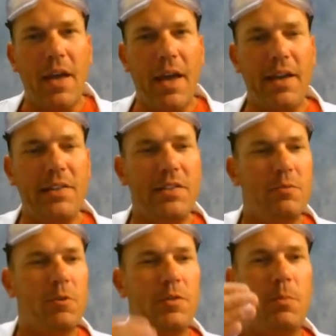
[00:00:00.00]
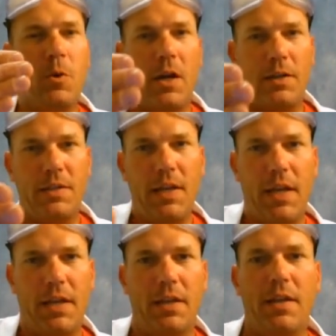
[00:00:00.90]
x was boron
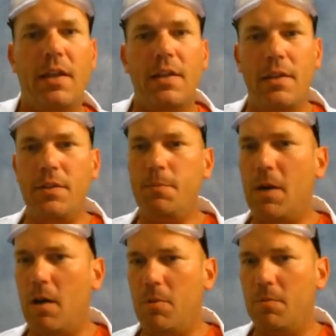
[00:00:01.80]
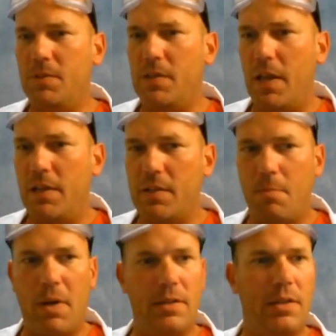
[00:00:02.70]
10. This problem says
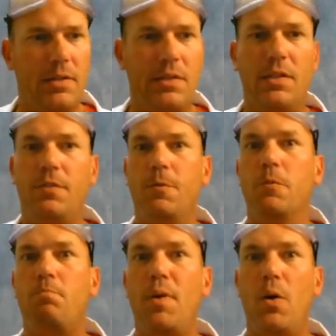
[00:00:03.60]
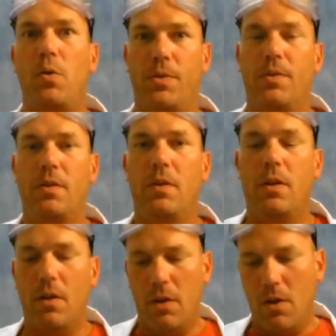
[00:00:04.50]
abundances for both.
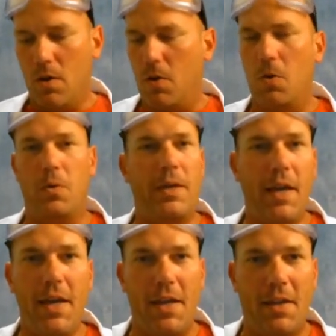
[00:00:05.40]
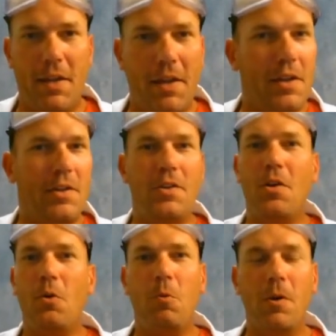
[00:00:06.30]
Okay,
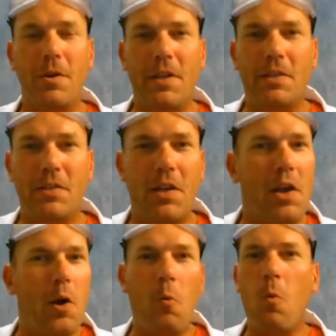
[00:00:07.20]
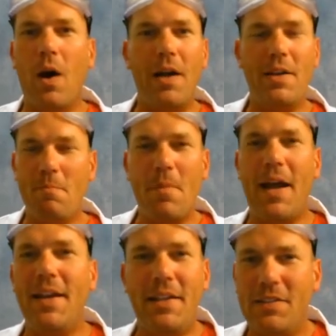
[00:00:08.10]
no worries. 1
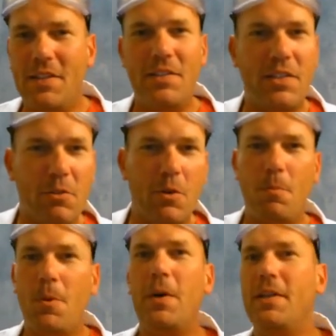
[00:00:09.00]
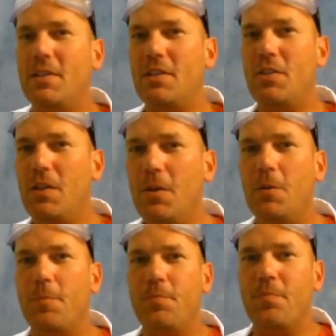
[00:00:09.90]
minus 0
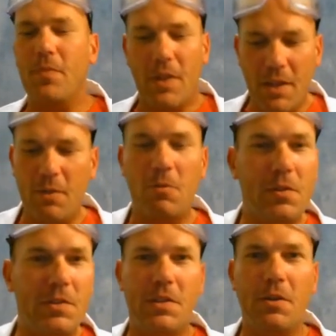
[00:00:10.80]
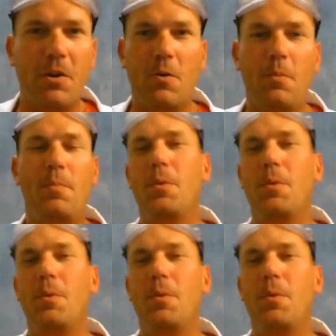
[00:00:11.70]
0.2 equals 0